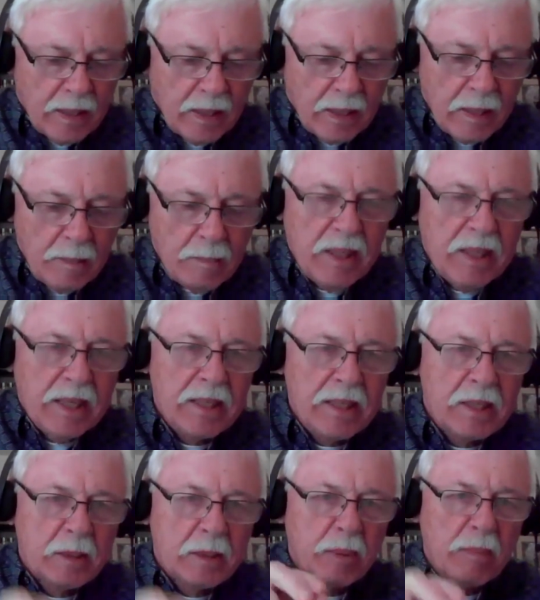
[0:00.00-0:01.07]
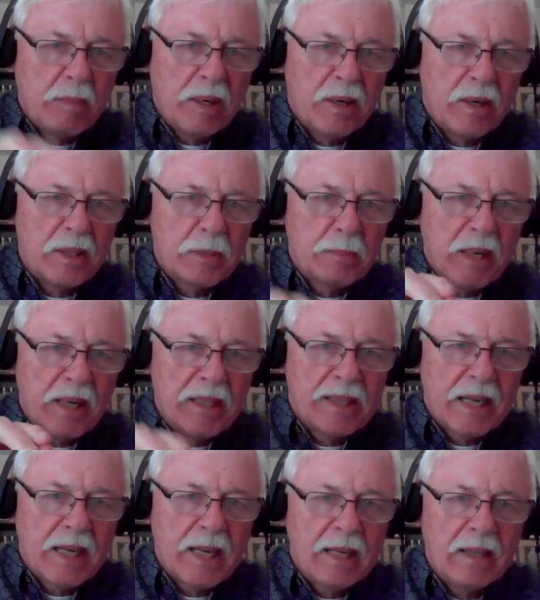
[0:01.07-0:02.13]
He begins to prepare us by
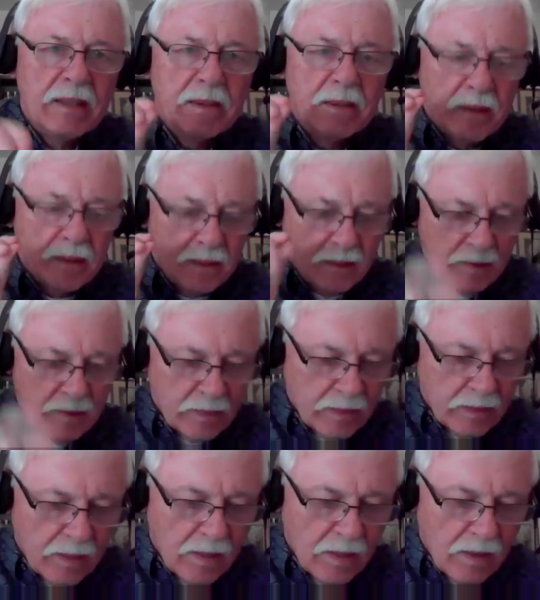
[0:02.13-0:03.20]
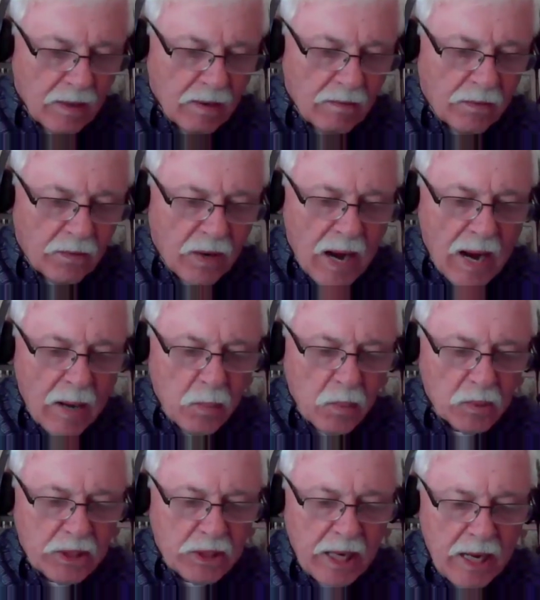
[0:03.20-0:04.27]
saying, "For I
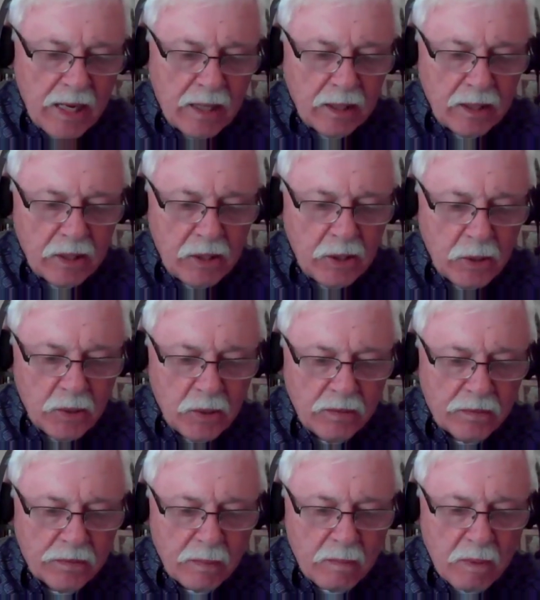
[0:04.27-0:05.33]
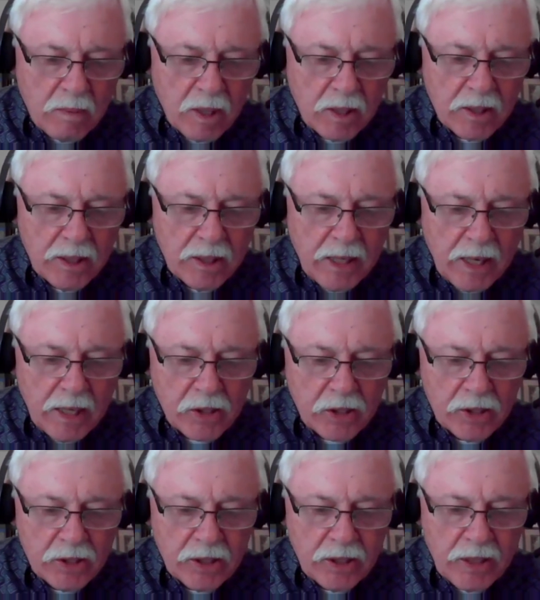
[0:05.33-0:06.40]
will take you from among the
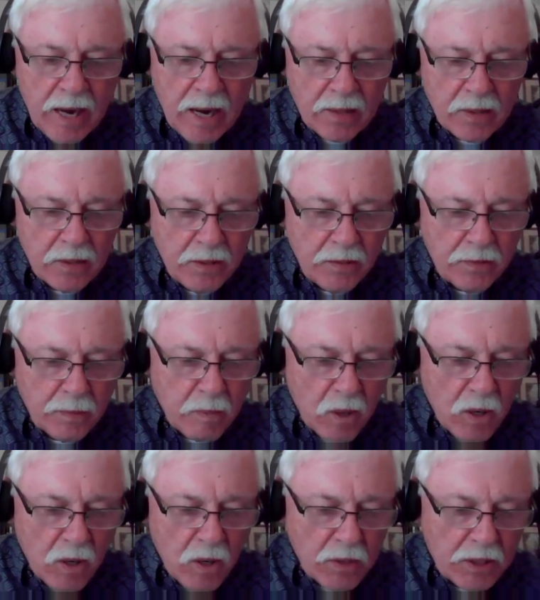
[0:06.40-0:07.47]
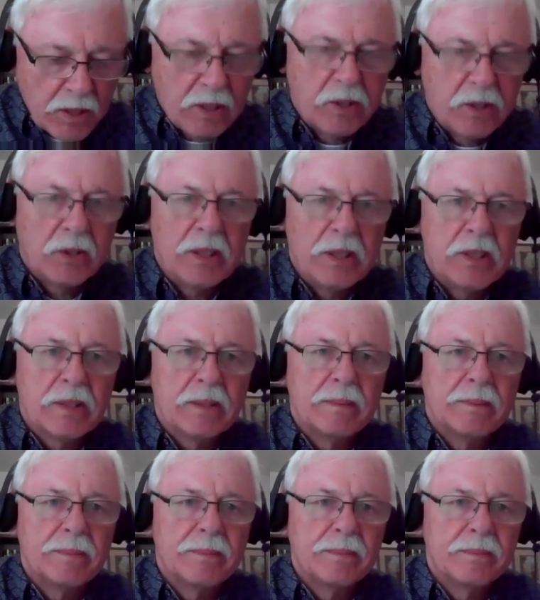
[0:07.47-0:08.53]
nations and gather you from all the countries."
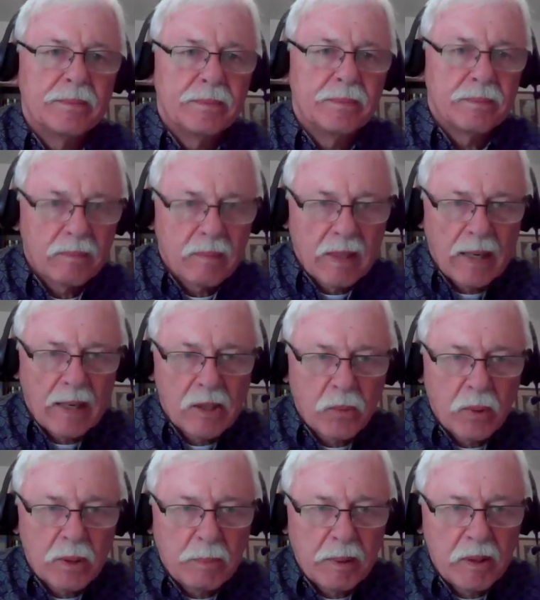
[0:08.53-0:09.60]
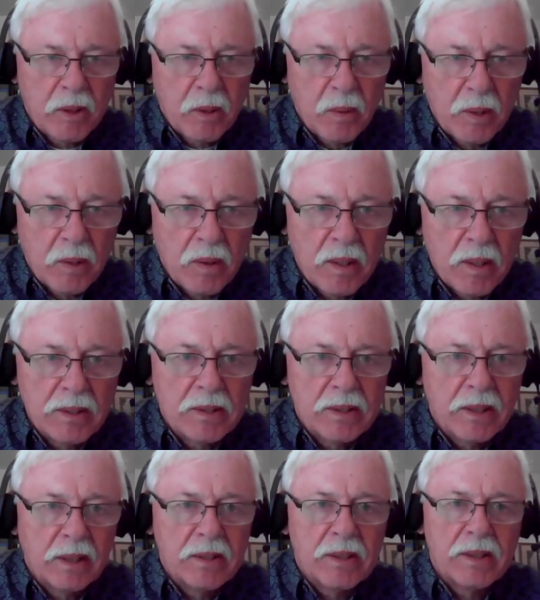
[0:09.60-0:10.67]
That's what's been going on
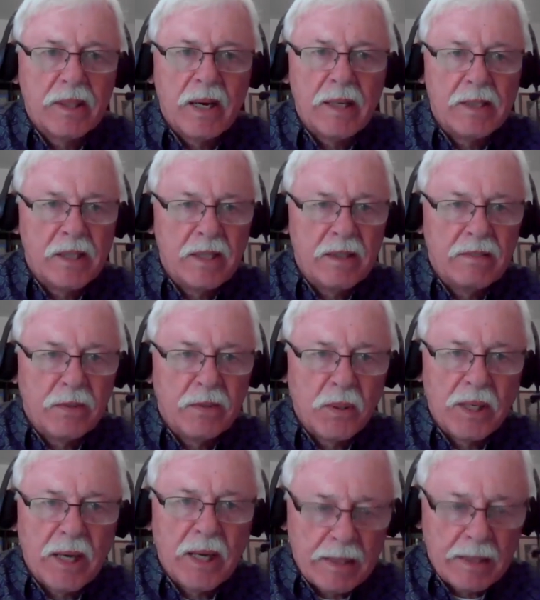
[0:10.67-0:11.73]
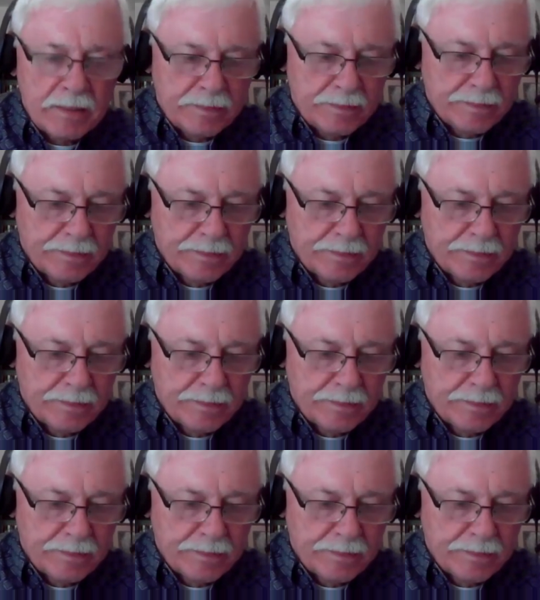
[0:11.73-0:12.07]
since 1948.